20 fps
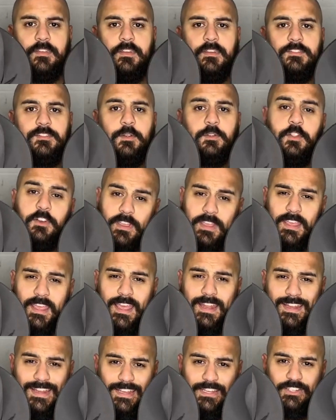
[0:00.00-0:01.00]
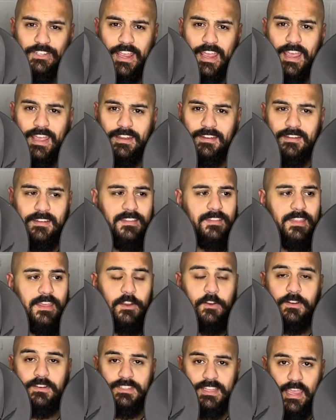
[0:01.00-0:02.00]
So looking at each hat, they
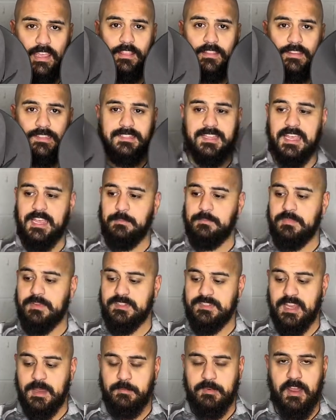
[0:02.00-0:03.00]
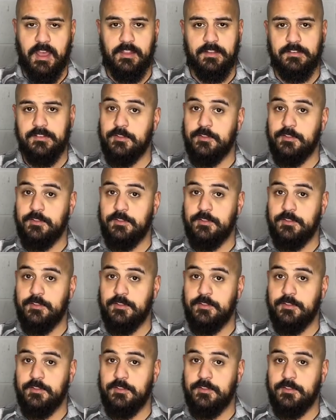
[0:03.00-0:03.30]
are exactly the same, same color.